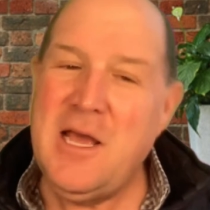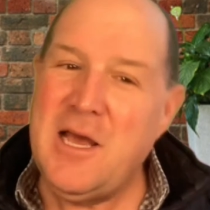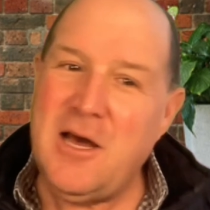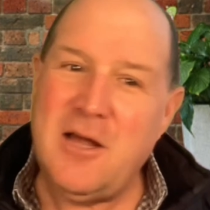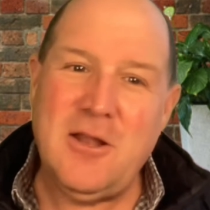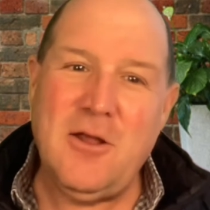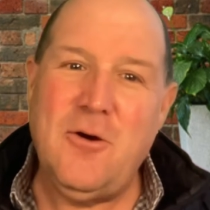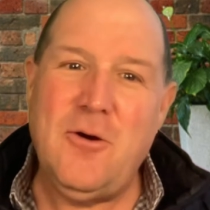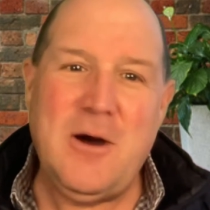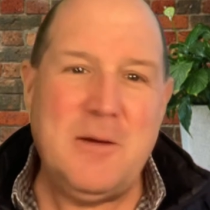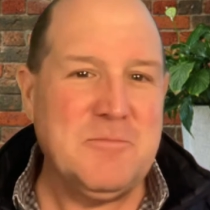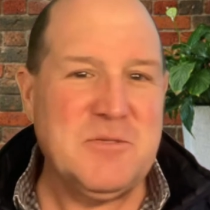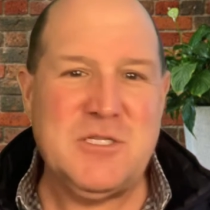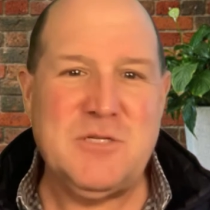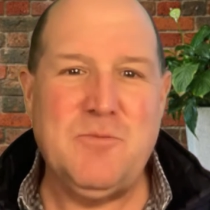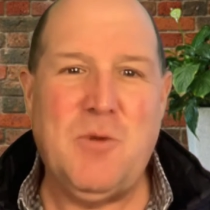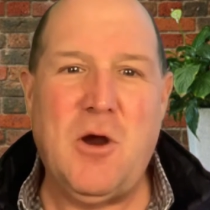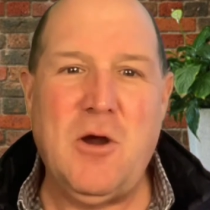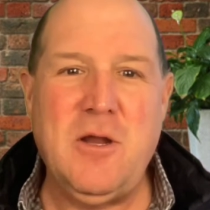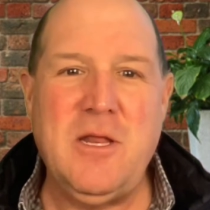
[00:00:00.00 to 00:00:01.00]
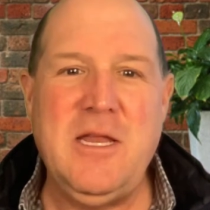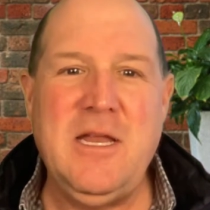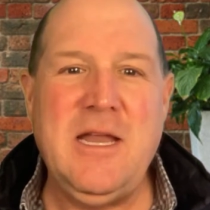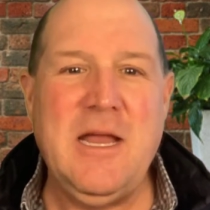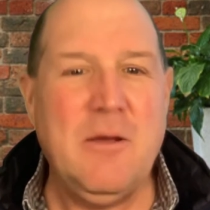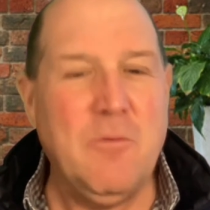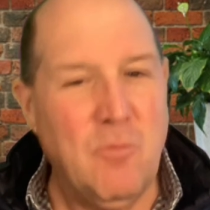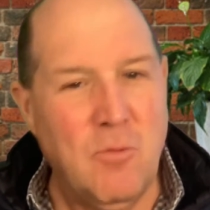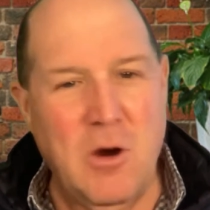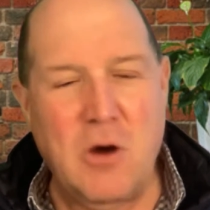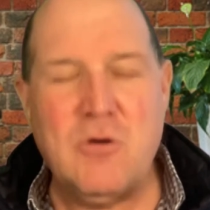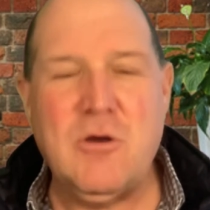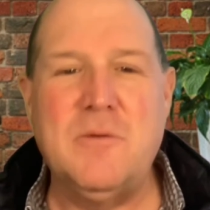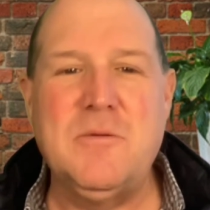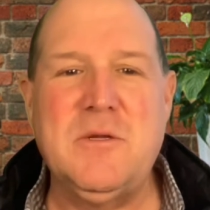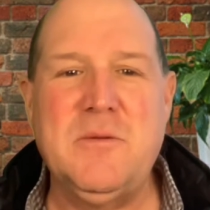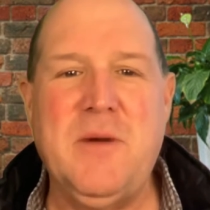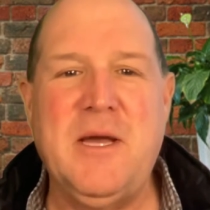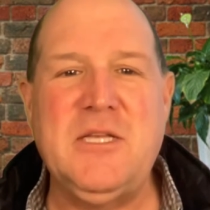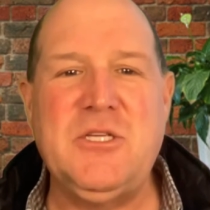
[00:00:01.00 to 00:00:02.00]
Hello, I'm Smarty and welcome
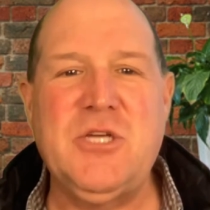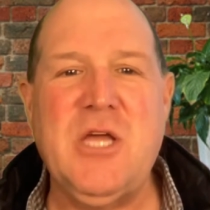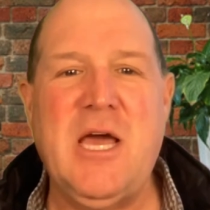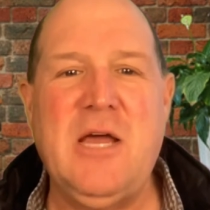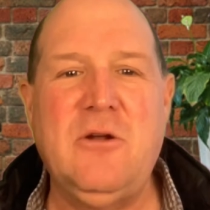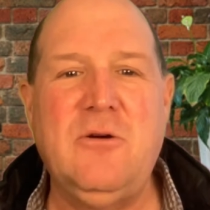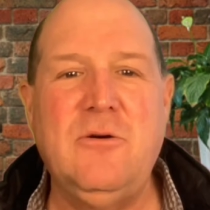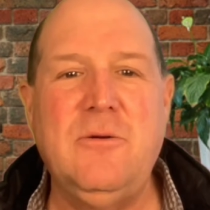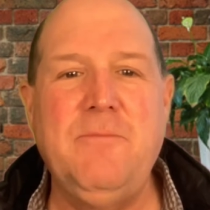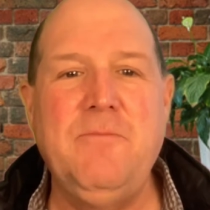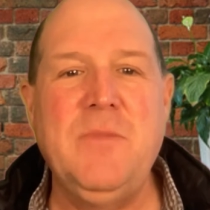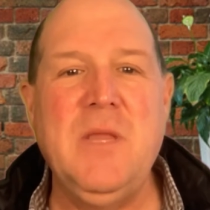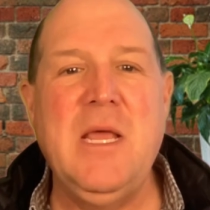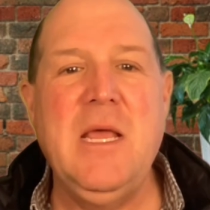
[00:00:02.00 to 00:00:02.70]
to my channel.